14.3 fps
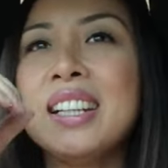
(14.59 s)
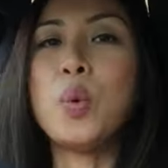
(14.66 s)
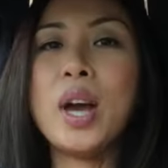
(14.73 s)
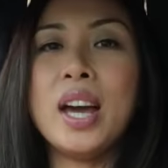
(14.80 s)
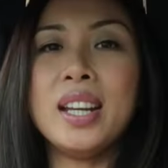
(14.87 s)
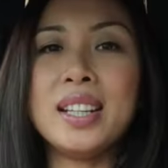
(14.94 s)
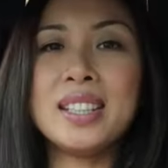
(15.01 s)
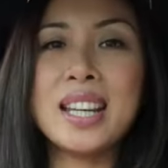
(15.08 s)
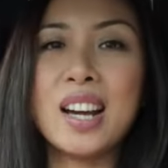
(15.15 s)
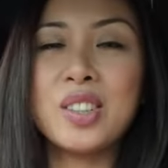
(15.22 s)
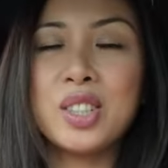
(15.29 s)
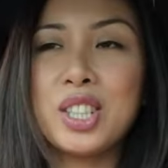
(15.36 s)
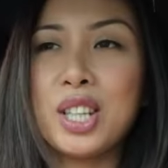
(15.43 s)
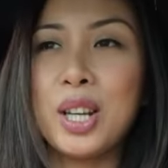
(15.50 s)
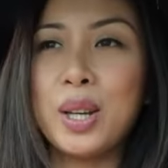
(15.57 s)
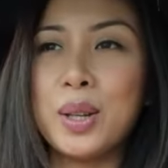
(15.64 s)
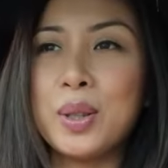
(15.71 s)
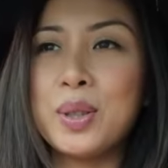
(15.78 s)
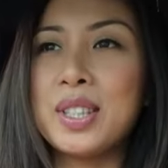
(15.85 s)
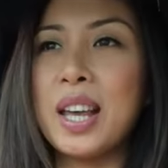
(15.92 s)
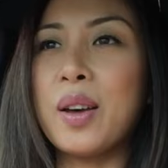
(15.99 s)
We're heading down
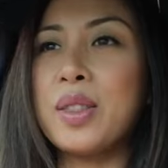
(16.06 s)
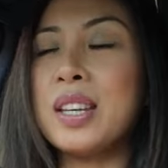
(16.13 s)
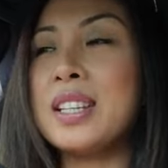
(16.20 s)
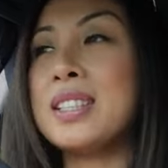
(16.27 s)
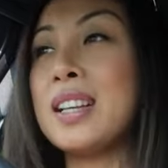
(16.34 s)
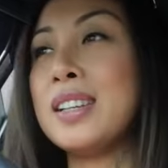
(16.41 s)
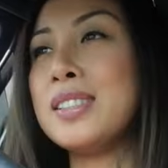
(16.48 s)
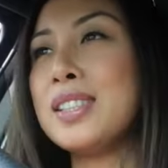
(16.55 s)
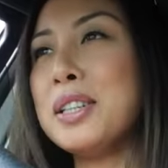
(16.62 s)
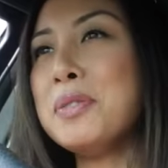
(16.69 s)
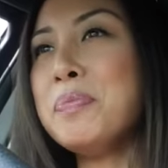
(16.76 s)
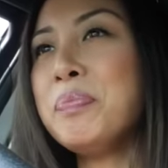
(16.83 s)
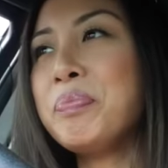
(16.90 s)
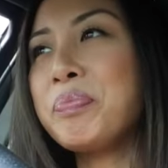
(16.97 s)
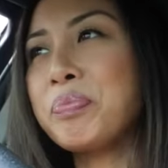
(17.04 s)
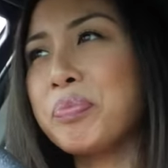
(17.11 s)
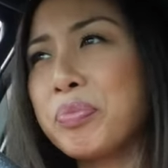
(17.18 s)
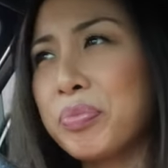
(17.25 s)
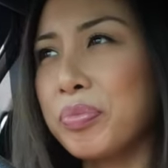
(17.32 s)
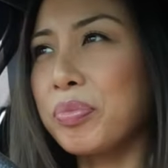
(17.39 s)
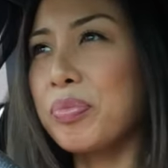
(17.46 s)
to Southeast London.